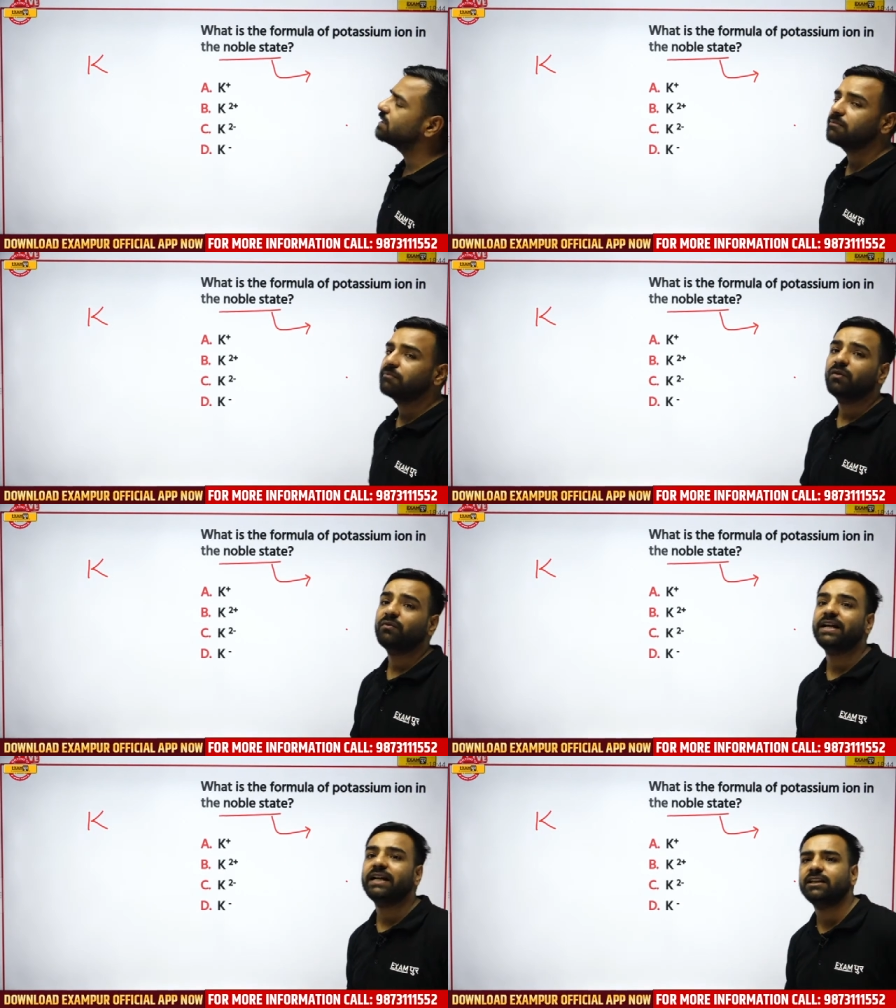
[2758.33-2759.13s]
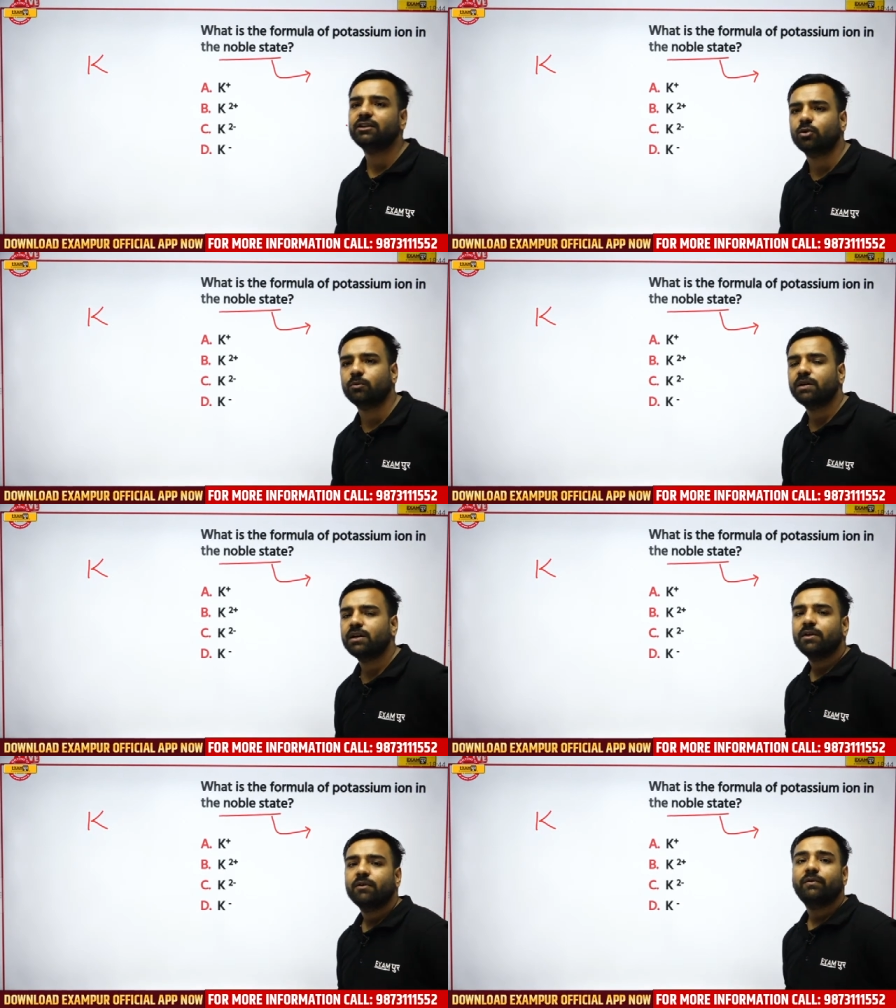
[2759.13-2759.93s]
we can take the example of
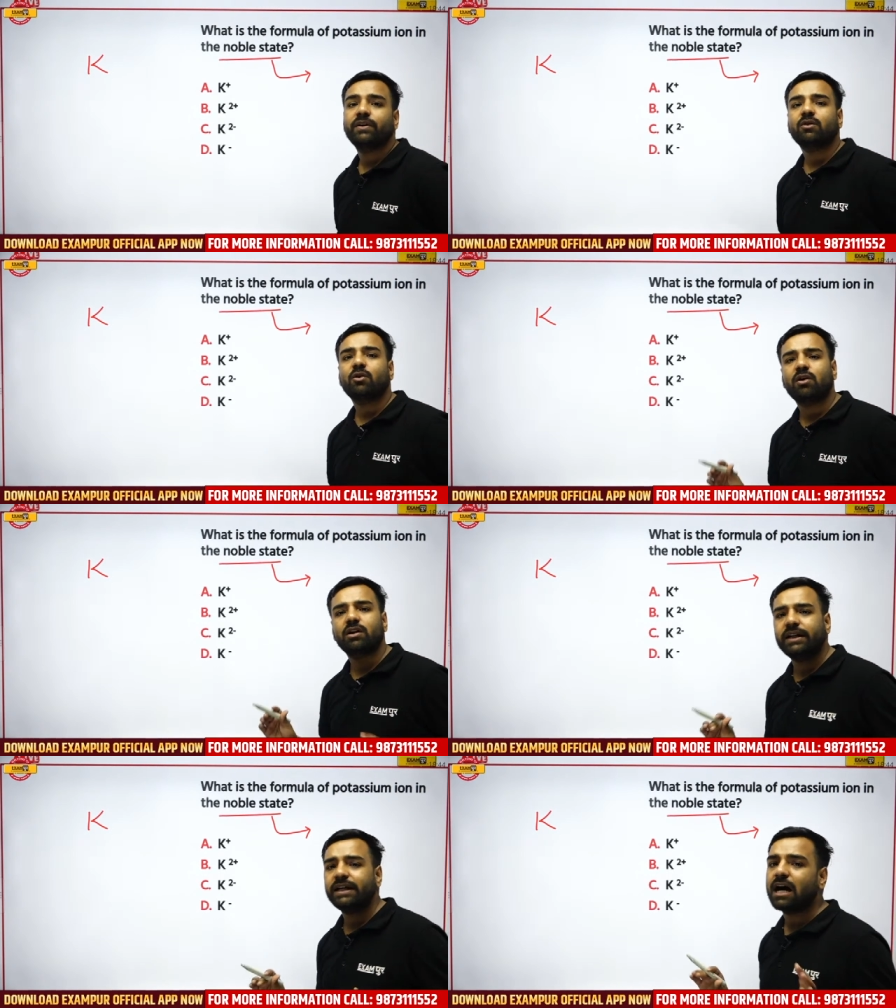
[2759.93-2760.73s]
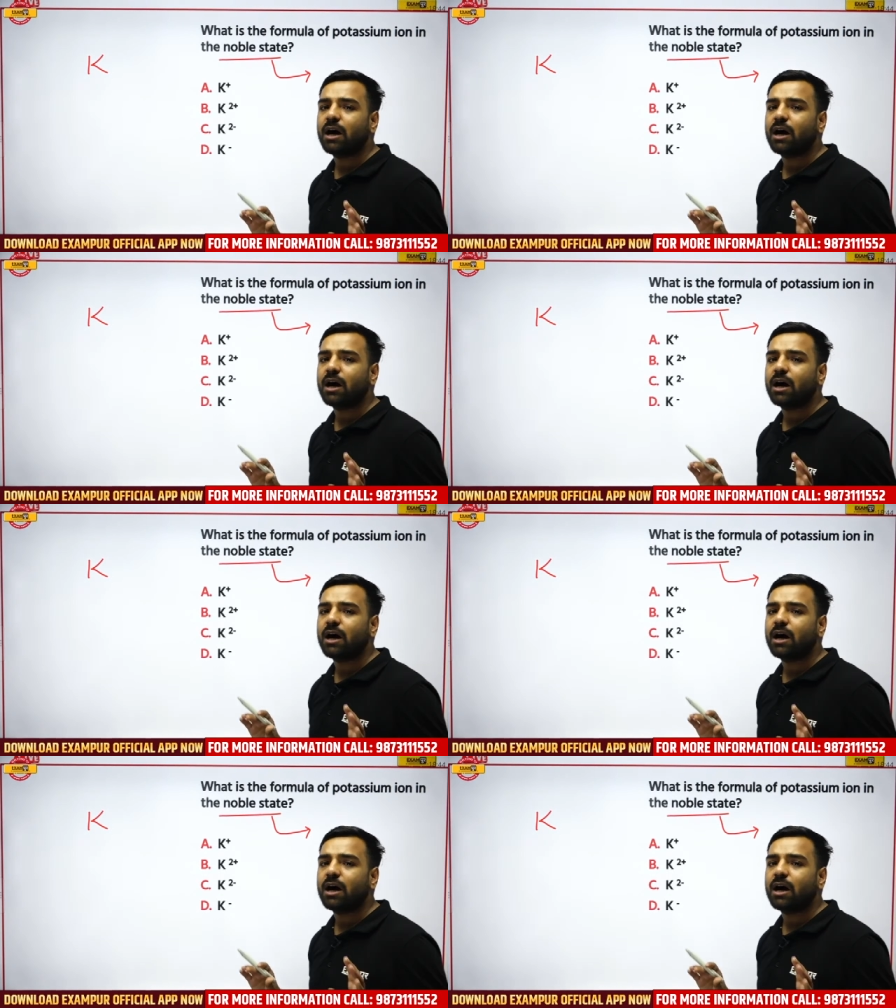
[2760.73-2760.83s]
18th group, where